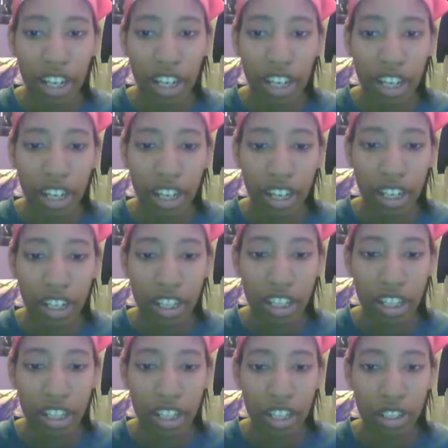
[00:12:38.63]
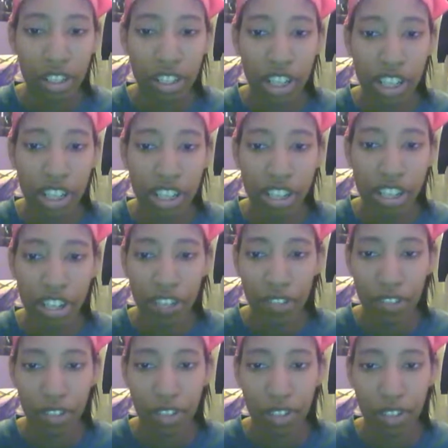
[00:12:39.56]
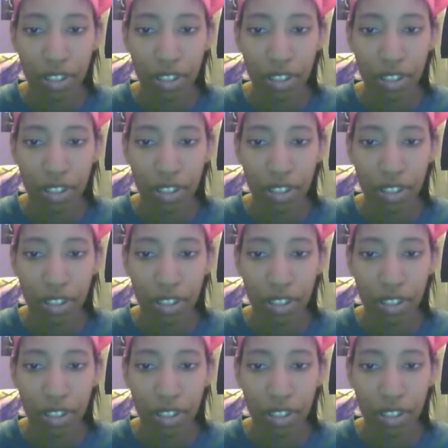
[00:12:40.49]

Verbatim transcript: And you guys have a